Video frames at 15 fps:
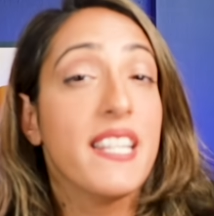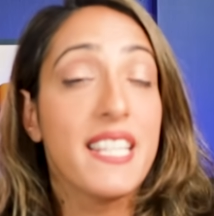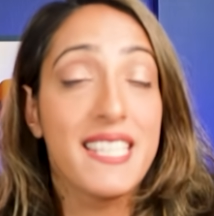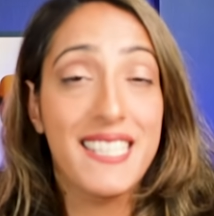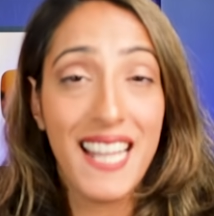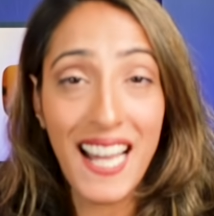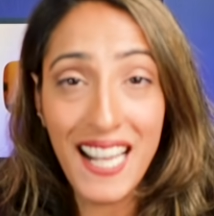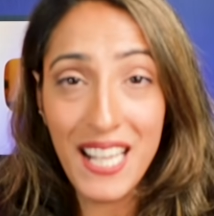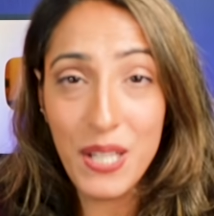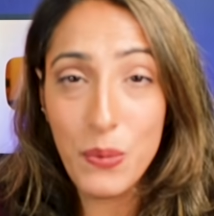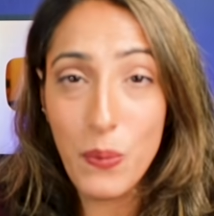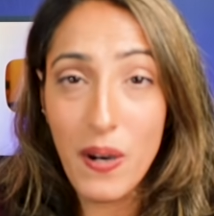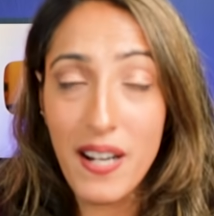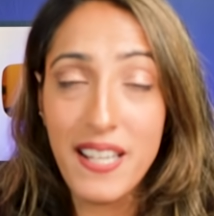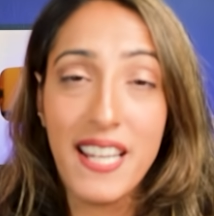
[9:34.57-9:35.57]
The
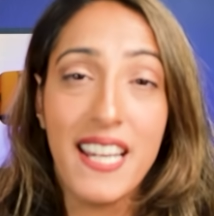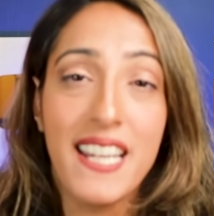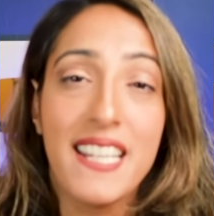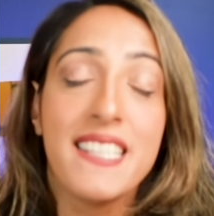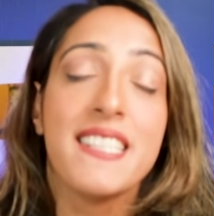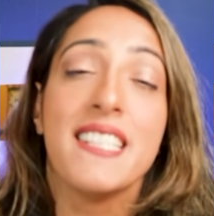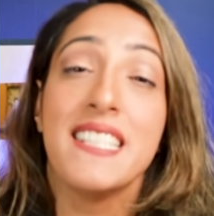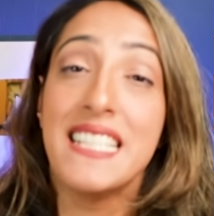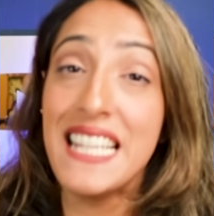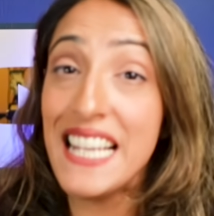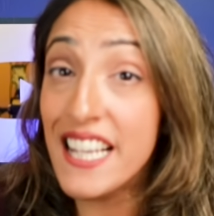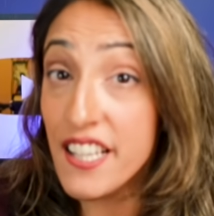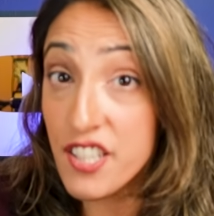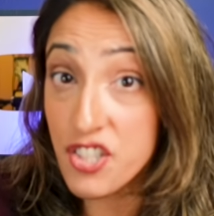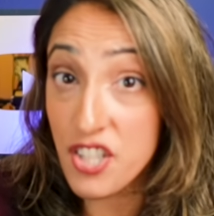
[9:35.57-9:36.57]
second one is
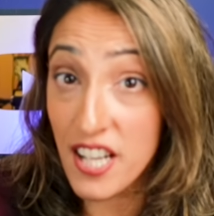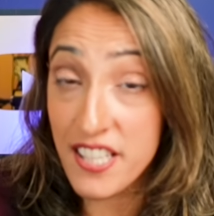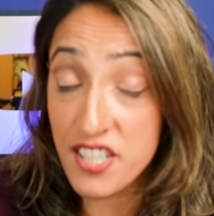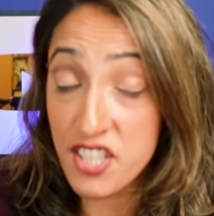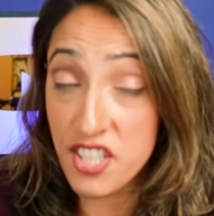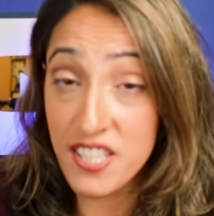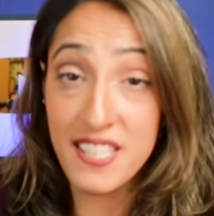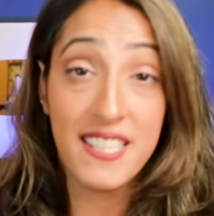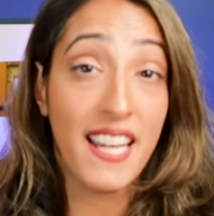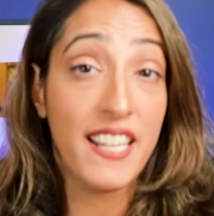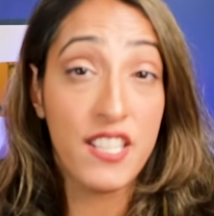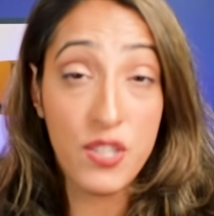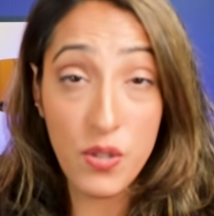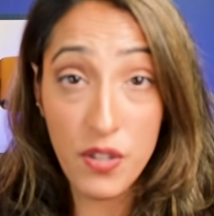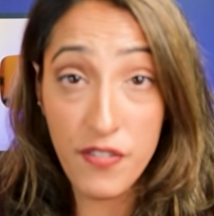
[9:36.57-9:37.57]
decongestants
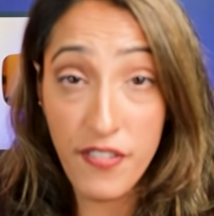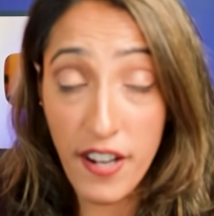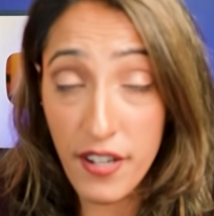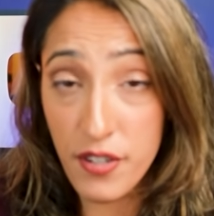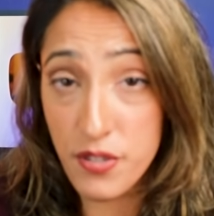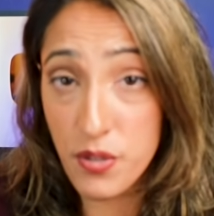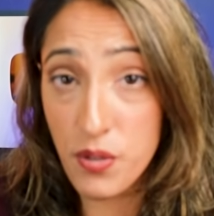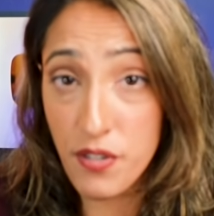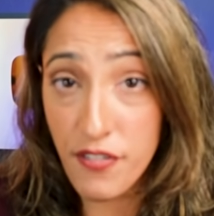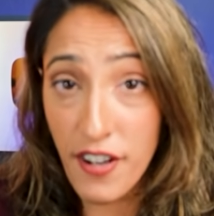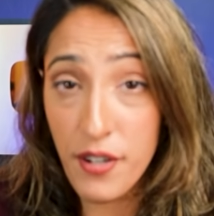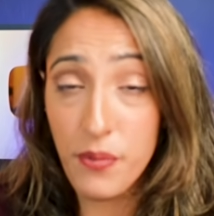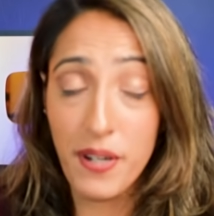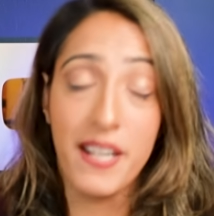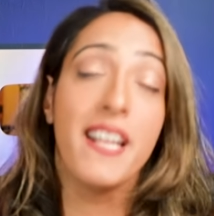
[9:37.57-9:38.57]
like Sudafed or
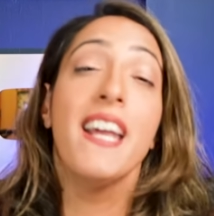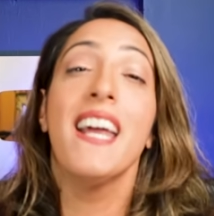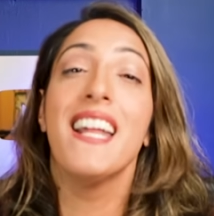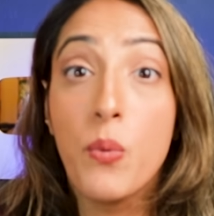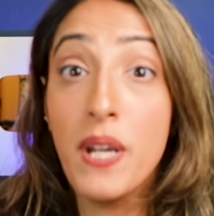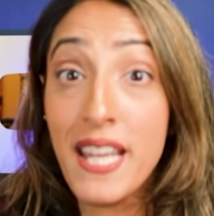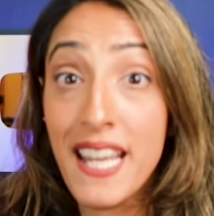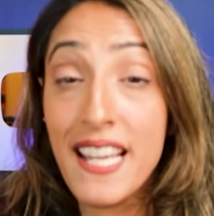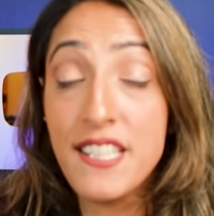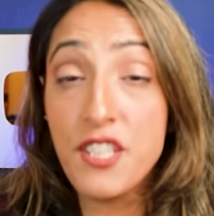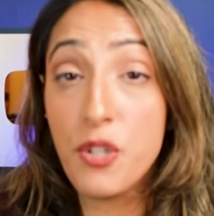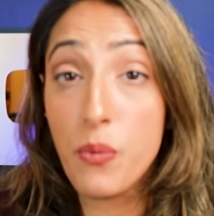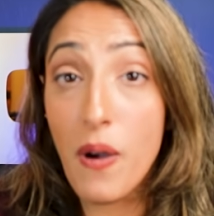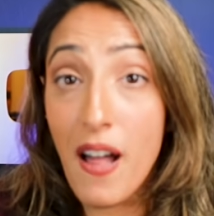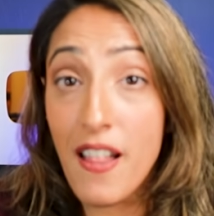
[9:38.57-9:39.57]
Sudafedrine. We as
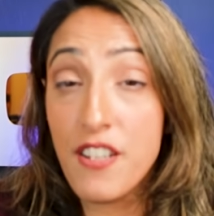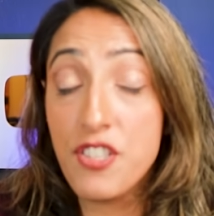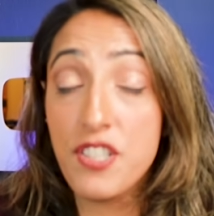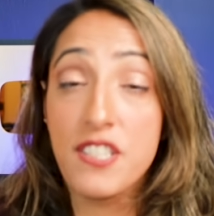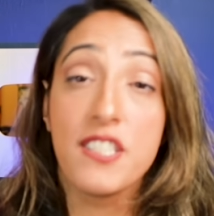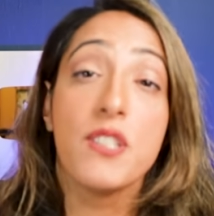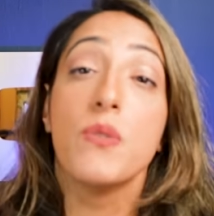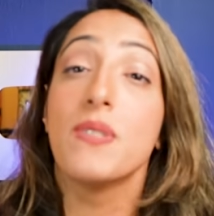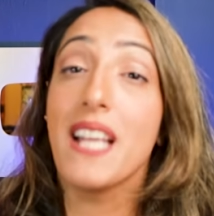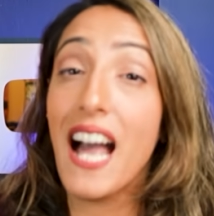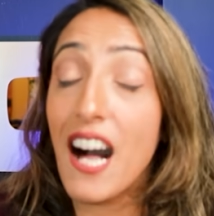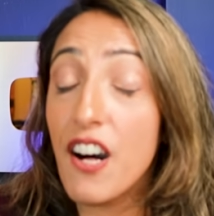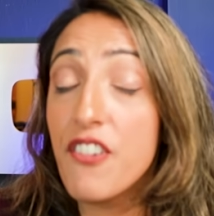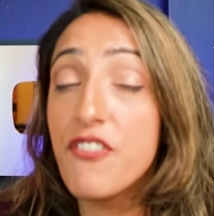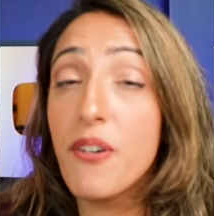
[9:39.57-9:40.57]
urologists use
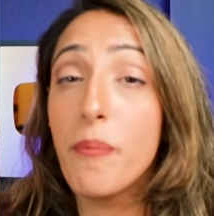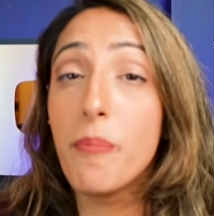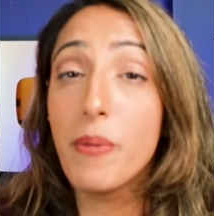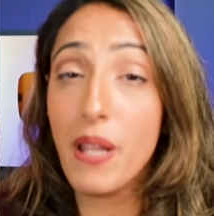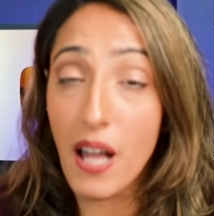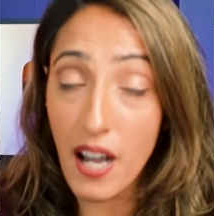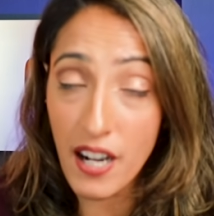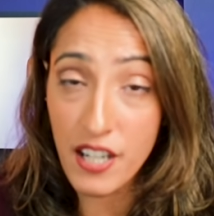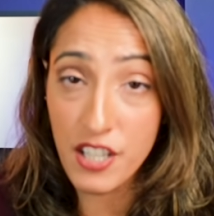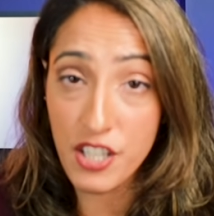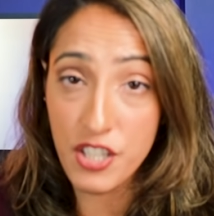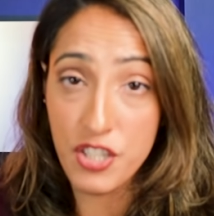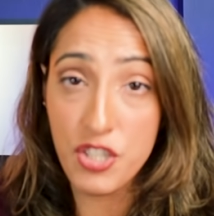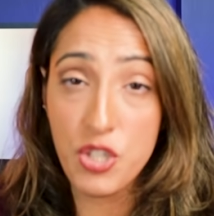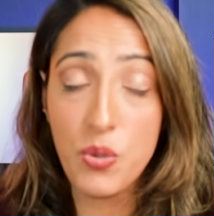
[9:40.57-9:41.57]
alpha
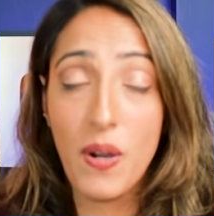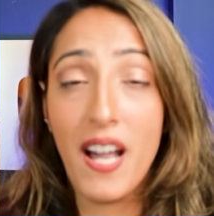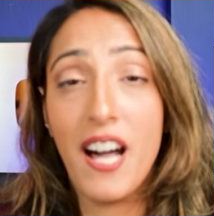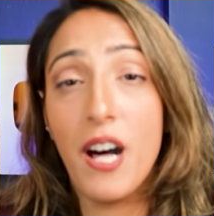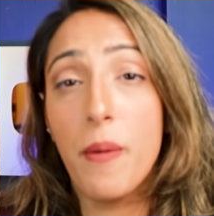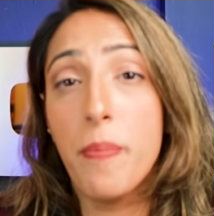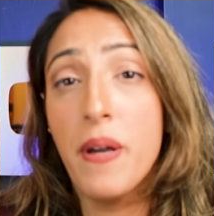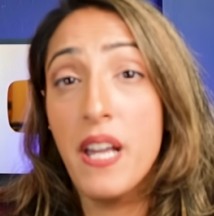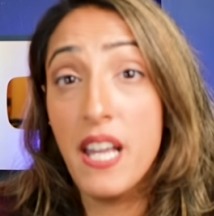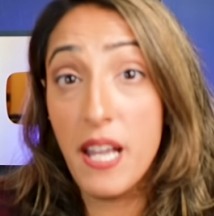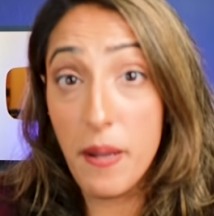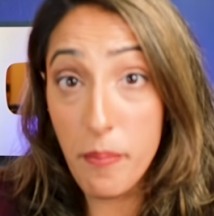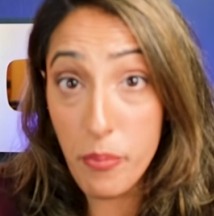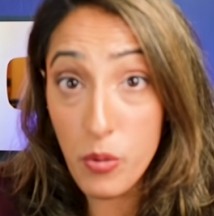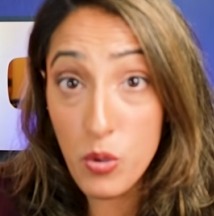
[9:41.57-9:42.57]
blockers to help
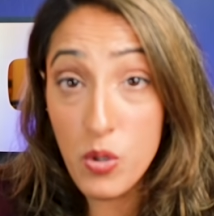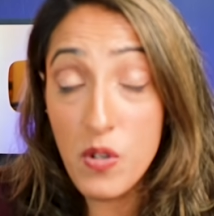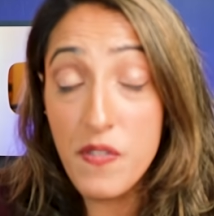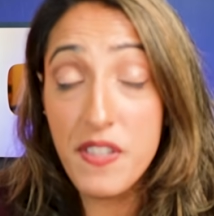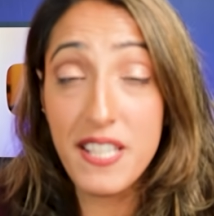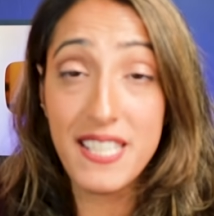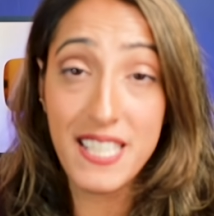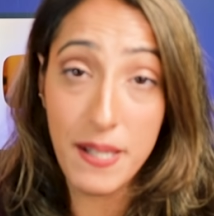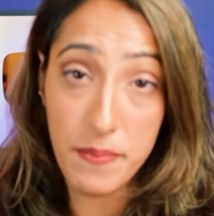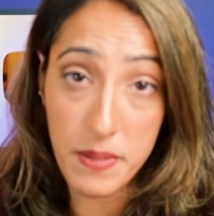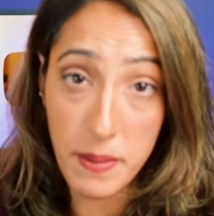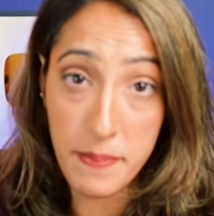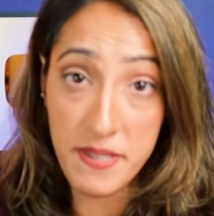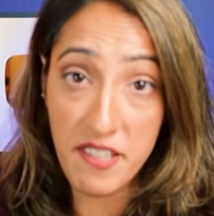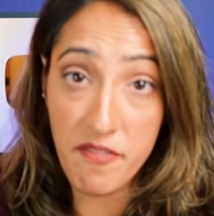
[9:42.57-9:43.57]
improve the
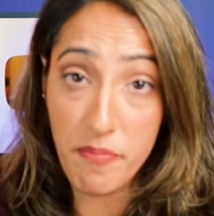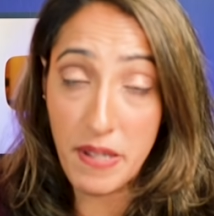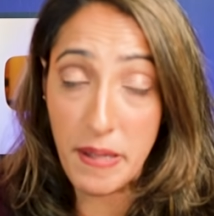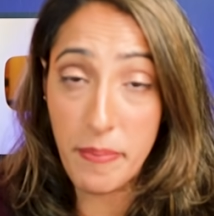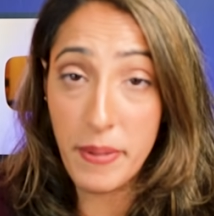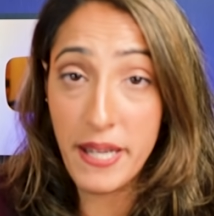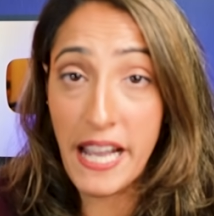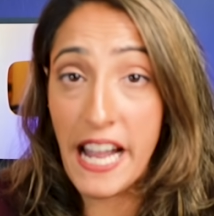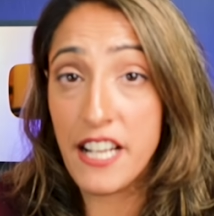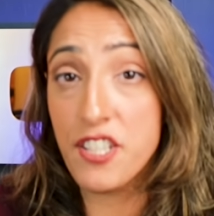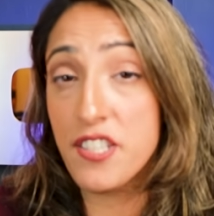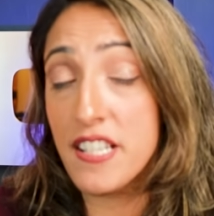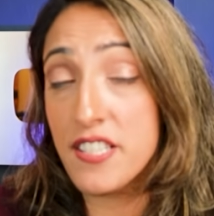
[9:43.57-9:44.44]
symptoms of B P H.